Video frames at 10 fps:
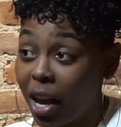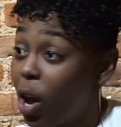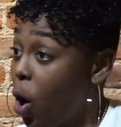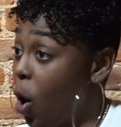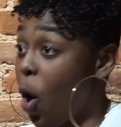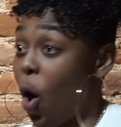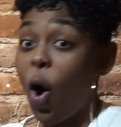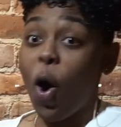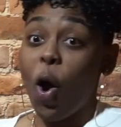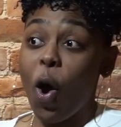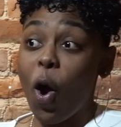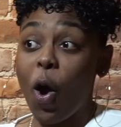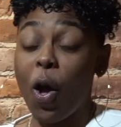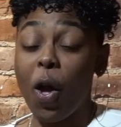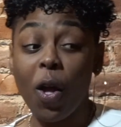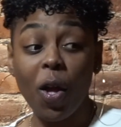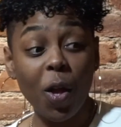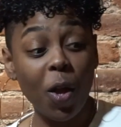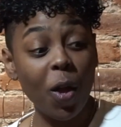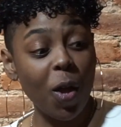These situationships,
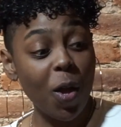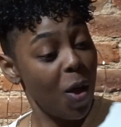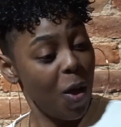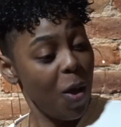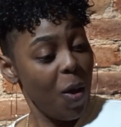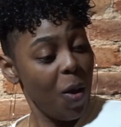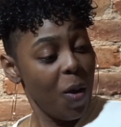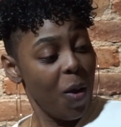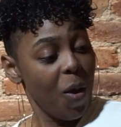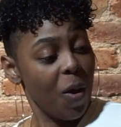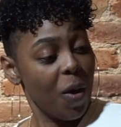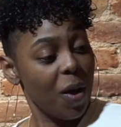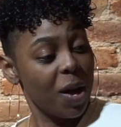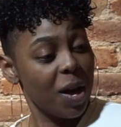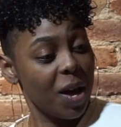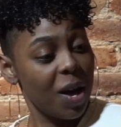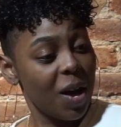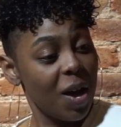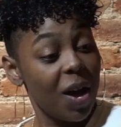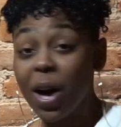should I call them fuck ships? I don't know what
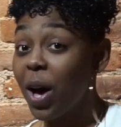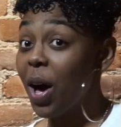the fuck they